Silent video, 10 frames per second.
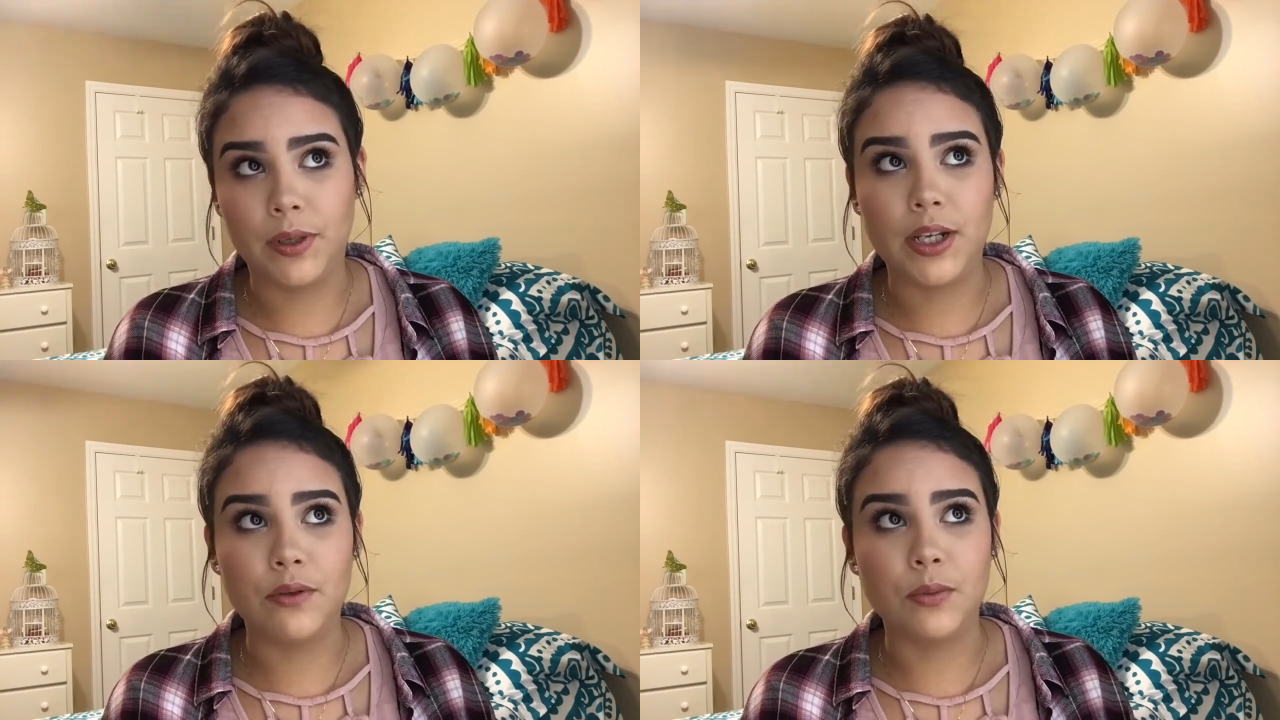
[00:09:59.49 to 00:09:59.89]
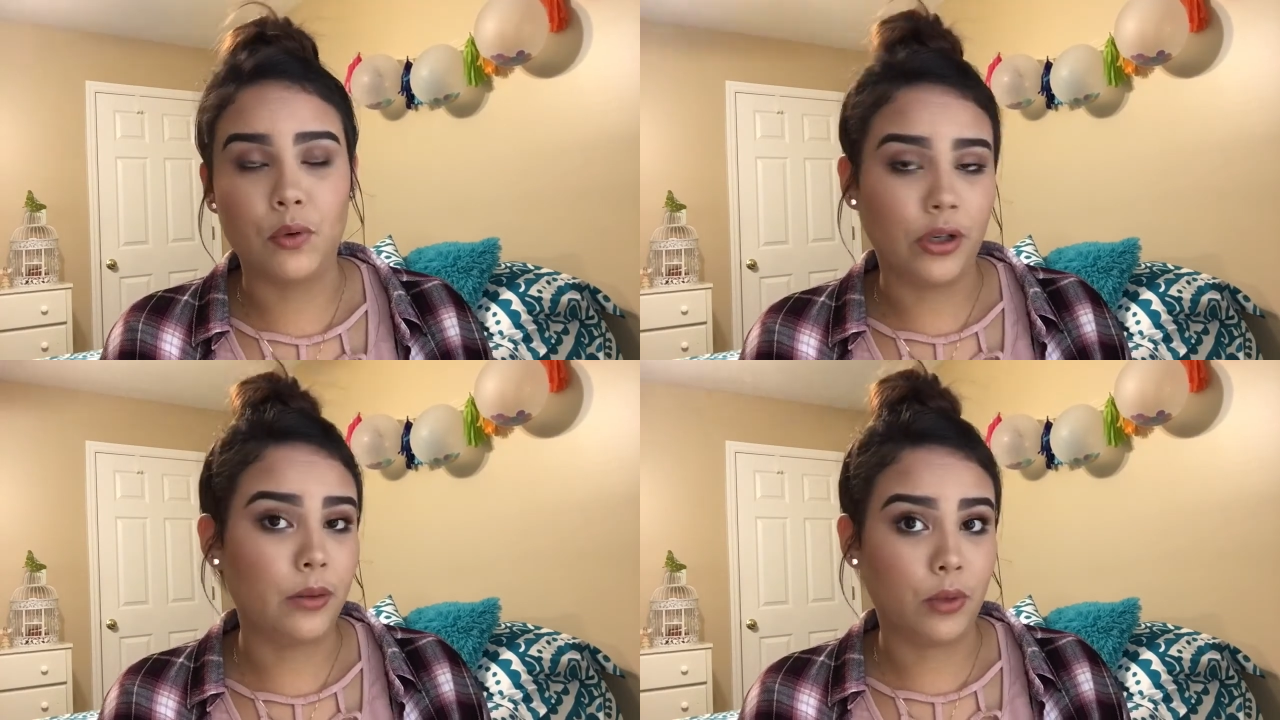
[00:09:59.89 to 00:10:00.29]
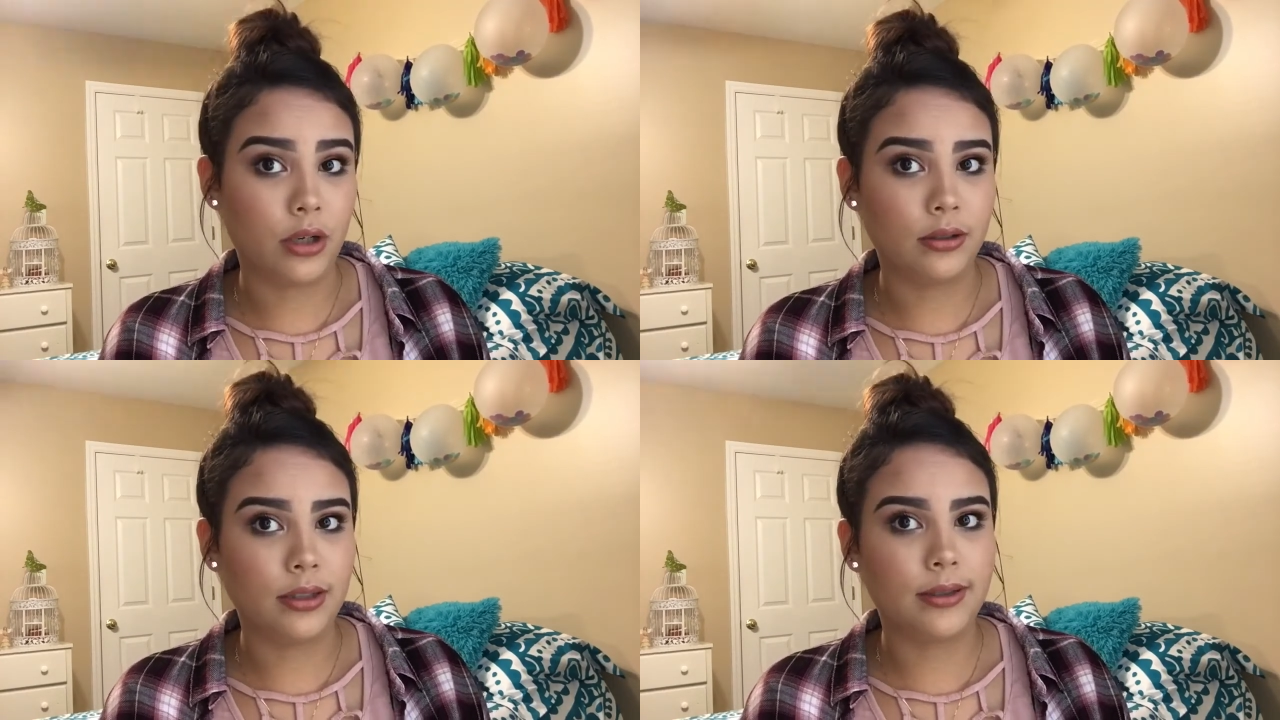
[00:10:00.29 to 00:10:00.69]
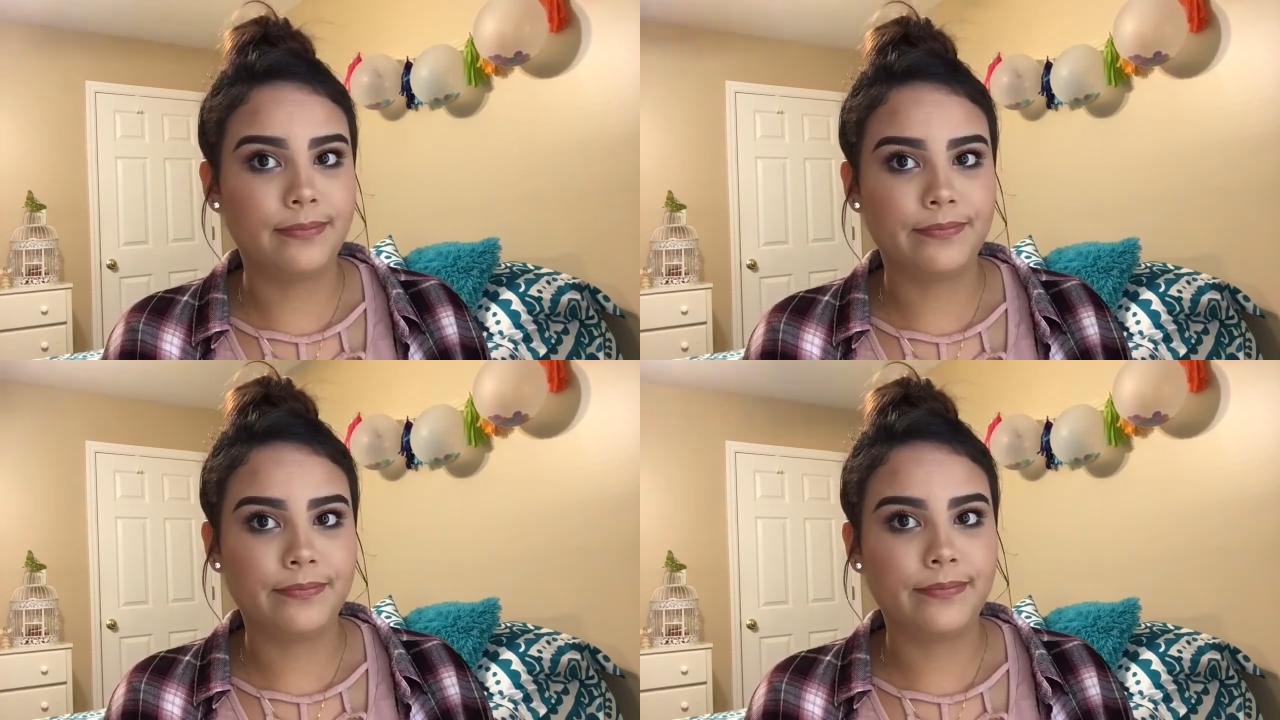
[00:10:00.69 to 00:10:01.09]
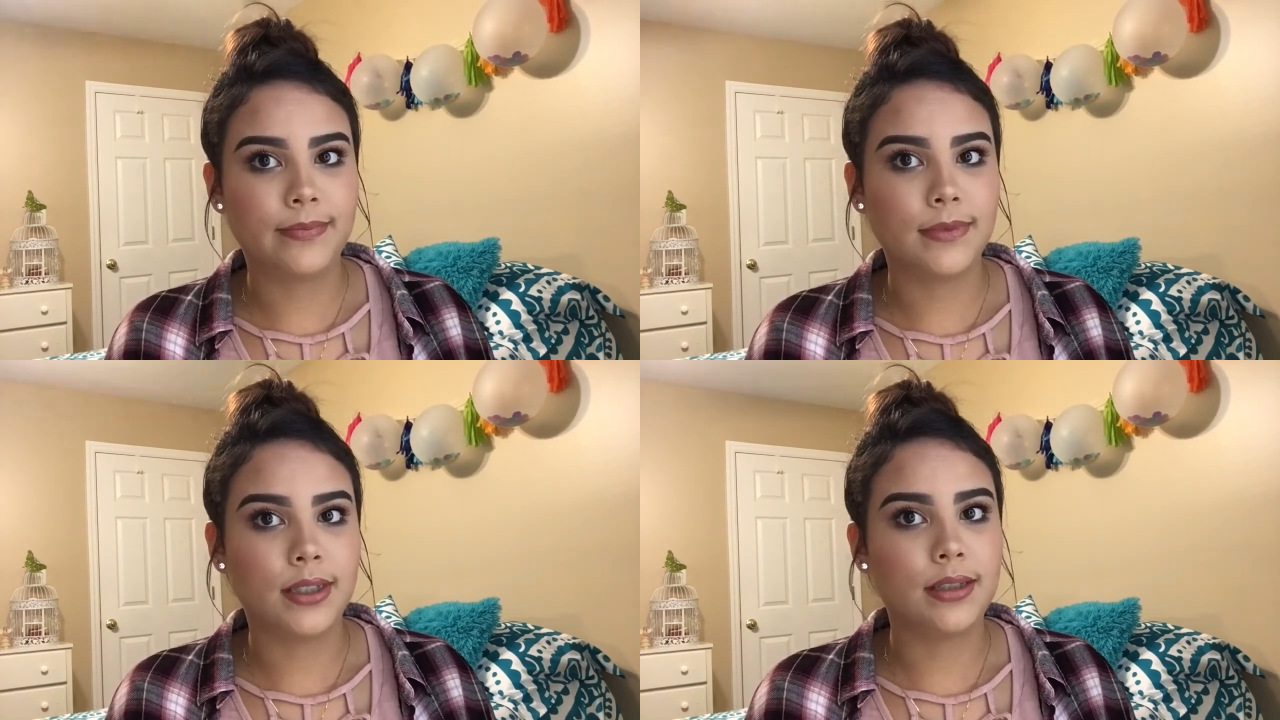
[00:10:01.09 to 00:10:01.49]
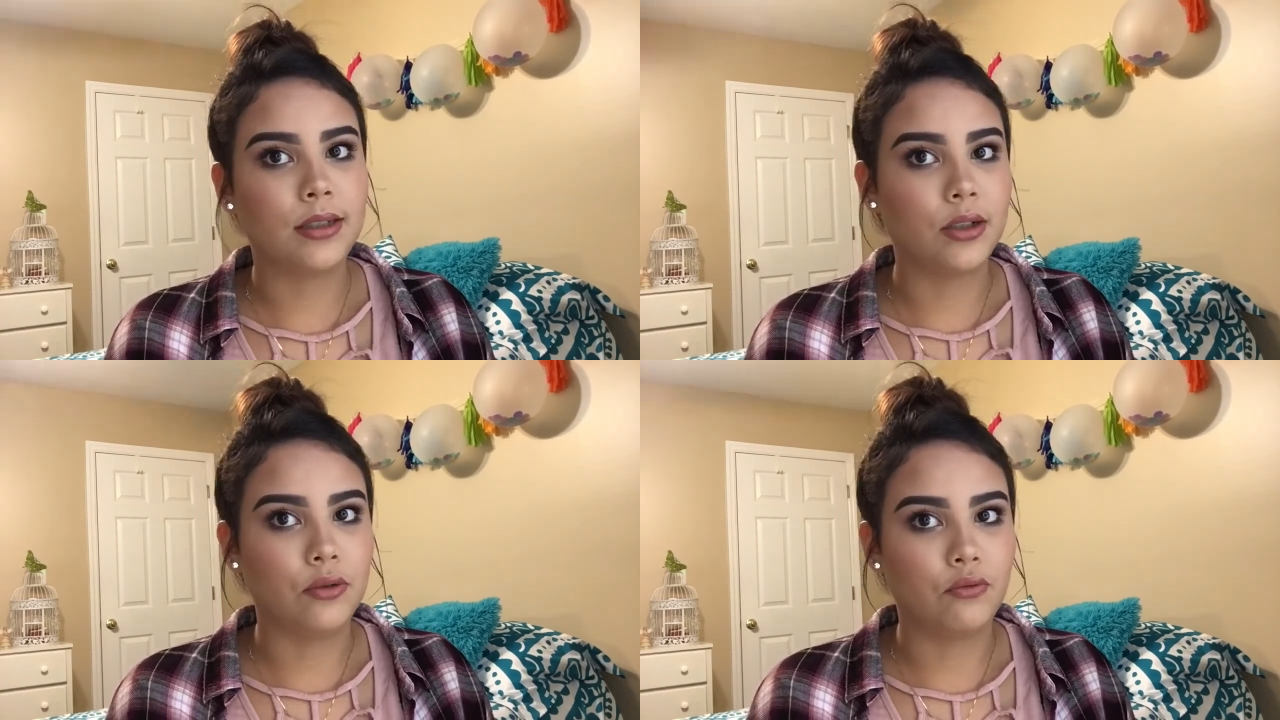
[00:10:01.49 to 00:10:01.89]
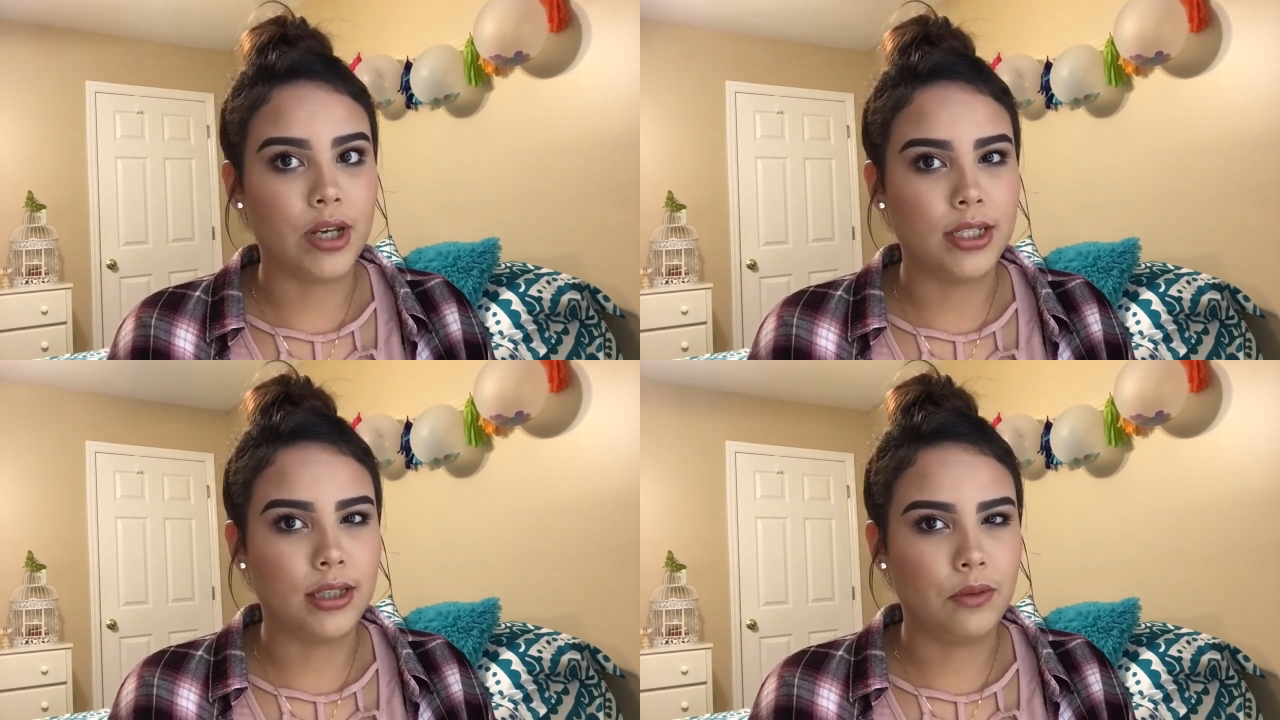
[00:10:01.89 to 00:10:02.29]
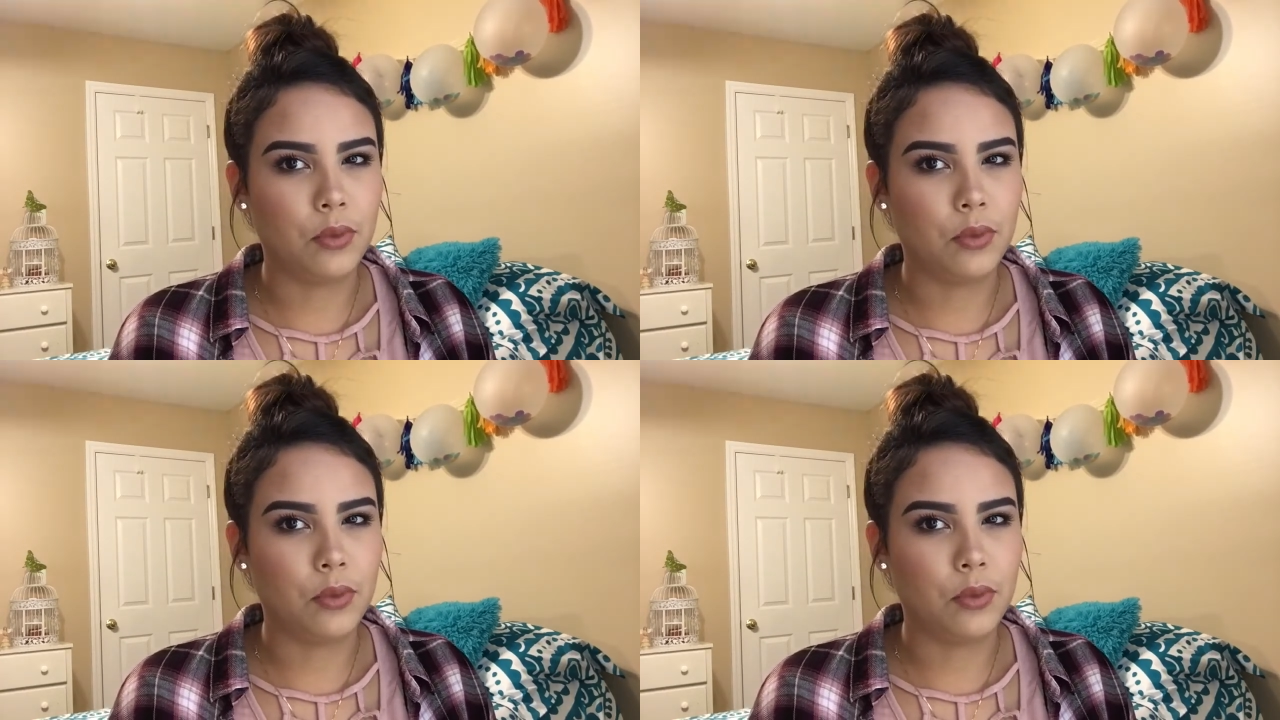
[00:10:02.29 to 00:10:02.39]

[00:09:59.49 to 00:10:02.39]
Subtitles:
but he was born in the Bronx. raised in the